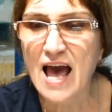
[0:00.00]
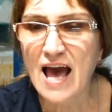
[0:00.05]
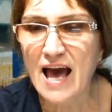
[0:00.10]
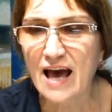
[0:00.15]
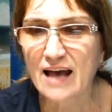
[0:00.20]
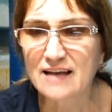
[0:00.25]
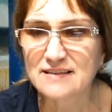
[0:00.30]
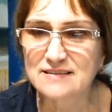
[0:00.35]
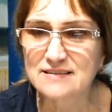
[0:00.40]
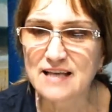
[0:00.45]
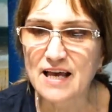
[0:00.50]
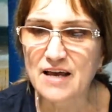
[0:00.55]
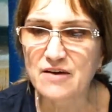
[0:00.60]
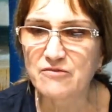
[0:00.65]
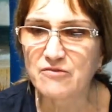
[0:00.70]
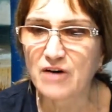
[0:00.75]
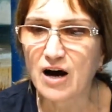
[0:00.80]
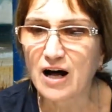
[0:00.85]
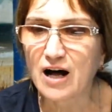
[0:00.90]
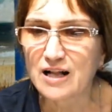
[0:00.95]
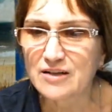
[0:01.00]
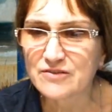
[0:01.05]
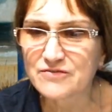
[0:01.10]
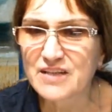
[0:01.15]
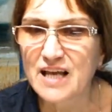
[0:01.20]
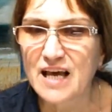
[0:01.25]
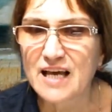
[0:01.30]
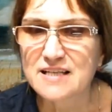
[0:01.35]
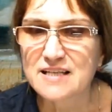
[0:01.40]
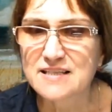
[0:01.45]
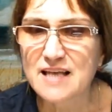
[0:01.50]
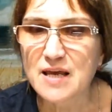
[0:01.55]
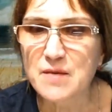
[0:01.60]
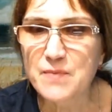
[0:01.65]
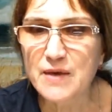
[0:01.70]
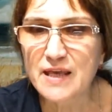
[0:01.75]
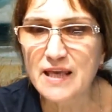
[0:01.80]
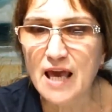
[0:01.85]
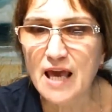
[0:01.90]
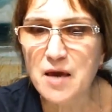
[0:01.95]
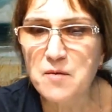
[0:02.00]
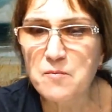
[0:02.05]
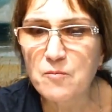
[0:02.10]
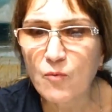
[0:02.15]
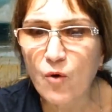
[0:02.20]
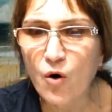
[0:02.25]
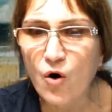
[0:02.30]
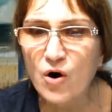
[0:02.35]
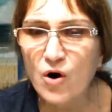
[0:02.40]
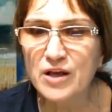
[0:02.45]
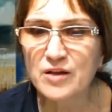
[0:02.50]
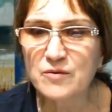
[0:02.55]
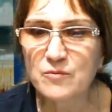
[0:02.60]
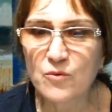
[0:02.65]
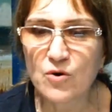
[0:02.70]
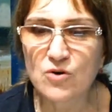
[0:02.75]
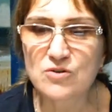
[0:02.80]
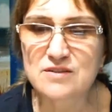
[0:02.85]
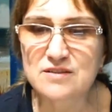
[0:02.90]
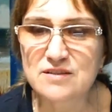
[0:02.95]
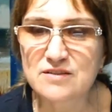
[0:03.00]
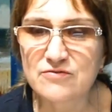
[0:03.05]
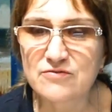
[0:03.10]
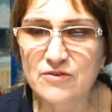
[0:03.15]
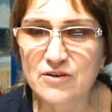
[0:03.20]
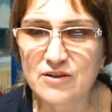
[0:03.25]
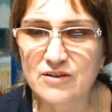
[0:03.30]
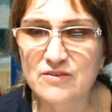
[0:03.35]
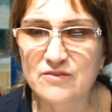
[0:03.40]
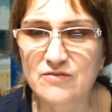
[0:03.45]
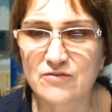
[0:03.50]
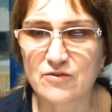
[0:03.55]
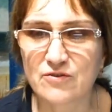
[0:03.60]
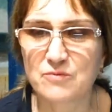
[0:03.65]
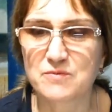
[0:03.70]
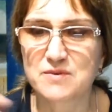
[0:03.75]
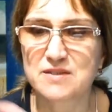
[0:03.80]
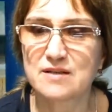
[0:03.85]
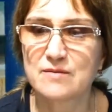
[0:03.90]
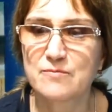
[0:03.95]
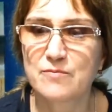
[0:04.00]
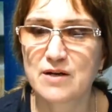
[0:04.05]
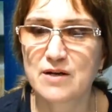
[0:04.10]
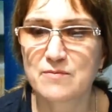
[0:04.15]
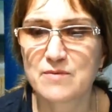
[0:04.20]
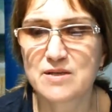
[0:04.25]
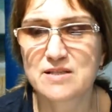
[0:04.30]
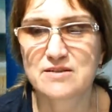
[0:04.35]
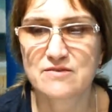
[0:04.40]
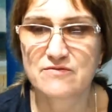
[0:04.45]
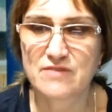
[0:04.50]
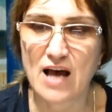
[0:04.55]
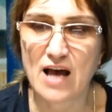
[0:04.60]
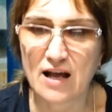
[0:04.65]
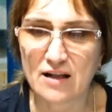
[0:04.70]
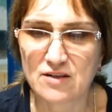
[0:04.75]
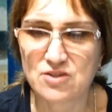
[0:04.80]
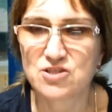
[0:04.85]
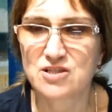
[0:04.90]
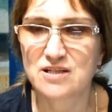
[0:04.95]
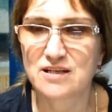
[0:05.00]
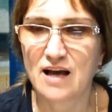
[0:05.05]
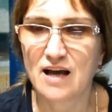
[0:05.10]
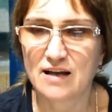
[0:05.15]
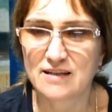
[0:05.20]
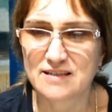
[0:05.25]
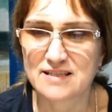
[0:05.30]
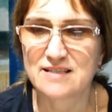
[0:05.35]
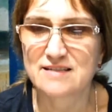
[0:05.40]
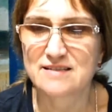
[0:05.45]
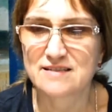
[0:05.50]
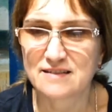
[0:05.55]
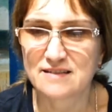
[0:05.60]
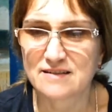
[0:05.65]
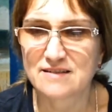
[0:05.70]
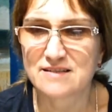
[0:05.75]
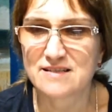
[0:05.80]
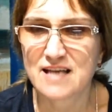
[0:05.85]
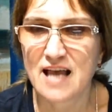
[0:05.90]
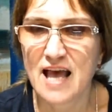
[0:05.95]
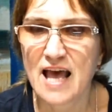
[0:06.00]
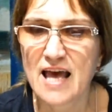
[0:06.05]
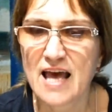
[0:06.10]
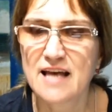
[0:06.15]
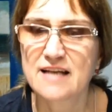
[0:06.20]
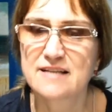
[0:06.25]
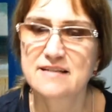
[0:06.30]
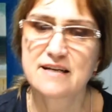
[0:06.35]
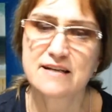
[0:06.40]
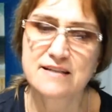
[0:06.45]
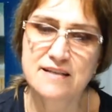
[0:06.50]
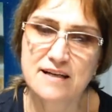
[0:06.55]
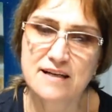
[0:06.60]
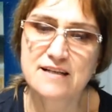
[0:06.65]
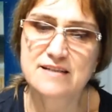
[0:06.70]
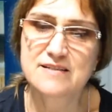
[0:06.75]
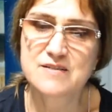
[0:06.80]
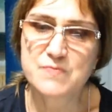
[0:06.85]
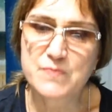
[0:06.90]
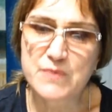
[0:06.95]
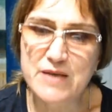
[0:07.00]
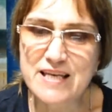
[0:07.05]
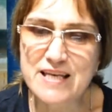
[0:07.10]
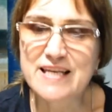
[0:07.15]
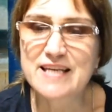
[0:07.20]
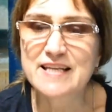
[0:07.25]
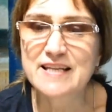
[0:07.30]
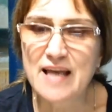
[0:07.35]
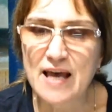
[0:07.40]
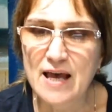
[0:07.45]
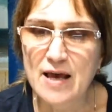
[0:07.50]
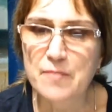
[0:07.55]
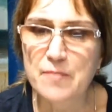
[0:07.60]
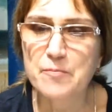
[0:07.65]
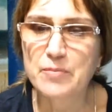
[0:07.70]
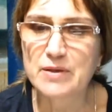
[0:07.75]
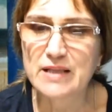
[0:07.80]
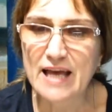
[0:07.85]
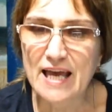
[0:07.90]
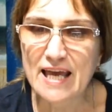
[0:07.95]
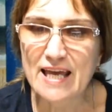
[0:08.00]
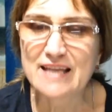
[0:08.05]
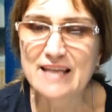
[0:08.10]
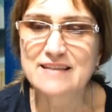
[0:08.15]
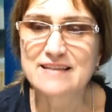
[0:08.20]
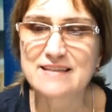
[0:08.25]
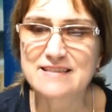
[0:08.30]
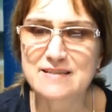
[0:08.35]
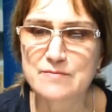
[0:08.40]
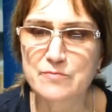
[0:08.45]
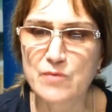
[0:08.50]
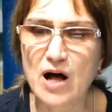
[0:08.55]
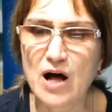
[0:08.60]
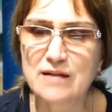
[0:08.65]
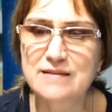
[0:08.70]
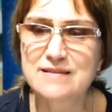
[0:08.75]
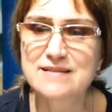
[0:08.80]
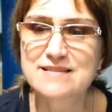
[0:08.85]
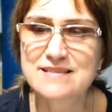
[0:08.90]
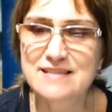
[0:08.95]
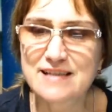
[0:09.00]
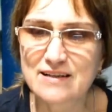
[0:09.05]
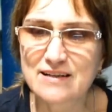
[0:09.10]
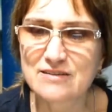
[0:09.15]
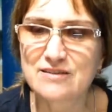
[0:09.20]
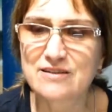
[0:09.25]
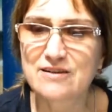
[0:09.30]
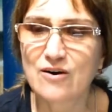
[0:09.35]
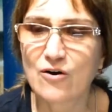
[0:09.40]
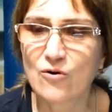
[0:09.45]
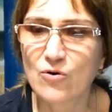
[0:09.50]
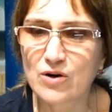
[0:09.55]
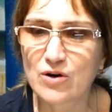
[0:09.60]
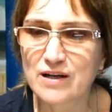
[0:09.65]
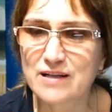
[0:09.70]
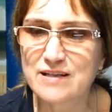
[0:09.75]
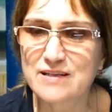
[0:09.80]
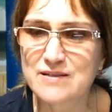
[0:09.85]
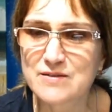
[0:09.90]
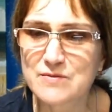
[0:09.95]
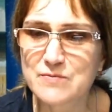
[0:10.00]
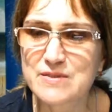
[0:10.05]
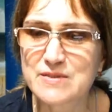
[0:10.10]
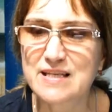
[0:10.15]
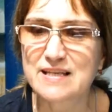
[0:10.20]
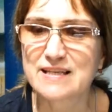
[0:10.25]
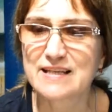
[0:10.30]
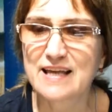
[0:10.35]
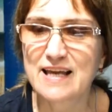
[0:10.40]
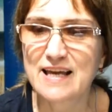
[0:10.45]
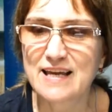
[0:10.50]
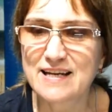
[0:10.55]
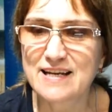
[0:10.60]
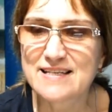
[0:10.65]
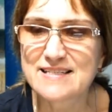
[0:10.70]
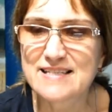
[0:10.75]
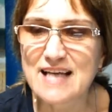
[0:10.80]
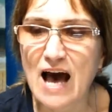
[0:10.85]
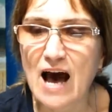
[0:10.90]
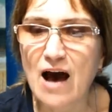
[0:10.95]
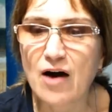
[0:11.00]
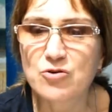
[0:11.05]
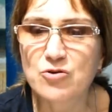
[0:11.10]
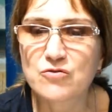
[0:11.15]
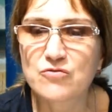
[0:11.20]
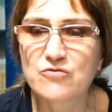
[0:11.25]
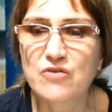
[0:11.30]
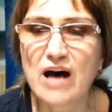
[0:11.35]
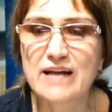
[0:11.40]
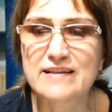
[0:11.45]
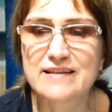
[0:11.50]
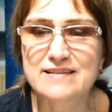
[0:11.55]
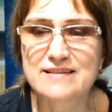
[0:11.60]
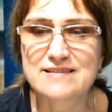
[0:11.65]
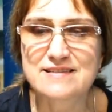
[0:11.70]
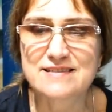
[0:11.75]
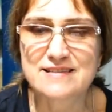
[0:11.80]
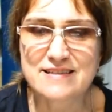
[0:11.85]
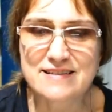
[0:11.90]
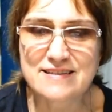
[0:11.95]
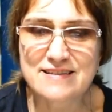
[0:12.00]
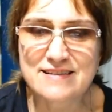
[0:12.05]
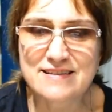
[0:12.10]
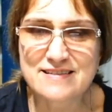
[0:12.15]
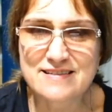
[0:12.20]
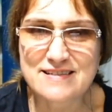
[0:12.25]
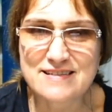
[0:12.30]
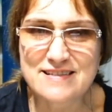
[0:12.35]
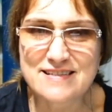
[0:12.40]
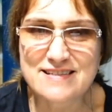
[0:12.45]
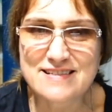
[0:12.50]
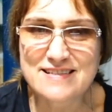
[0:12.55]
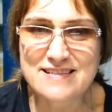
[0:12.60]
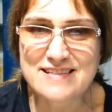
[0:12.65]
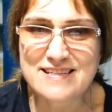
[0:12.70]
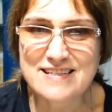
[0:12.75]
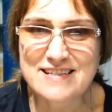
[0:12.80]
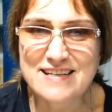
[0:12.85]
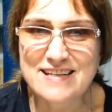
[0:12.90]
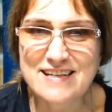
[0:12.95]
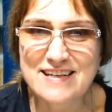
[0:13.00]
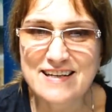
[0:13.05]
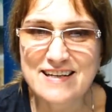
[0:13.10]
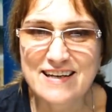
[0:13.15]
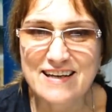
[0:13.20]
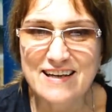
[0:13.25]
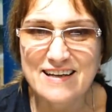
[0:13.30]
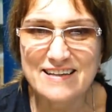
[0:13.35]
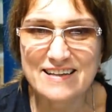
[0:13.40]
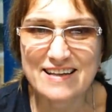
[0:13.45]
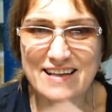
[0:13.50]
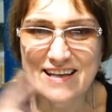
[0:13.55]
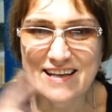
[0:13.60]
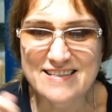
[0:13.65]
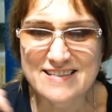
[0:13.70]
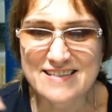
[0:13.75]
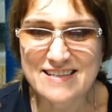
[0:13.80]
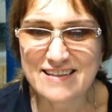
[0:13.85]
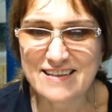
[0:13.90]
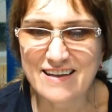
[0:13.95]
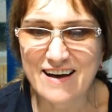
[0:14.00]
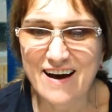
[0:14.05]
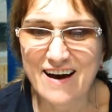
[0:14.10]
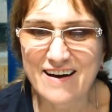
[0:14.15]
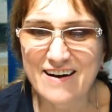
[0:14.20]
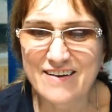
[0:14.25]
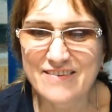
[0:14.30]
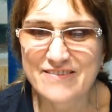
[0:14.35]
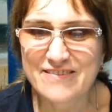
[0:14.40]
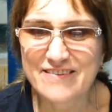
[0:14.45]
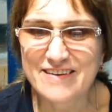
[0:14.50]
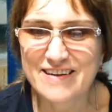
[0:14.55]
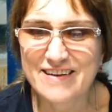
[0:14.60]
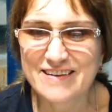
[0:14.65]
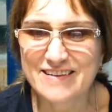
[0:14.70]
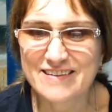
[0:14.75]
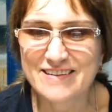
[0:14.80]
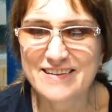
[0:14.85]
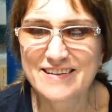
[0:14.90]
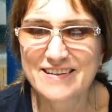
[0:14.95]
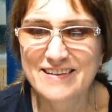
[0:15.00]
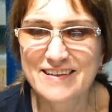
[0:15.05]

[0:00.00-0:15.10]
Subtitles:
As they evolved, they became more and more different from their primitive algae ancestors. Technically speaking, a plant is a multicellular organism that carries out photosynthesis, contains chlorophyll,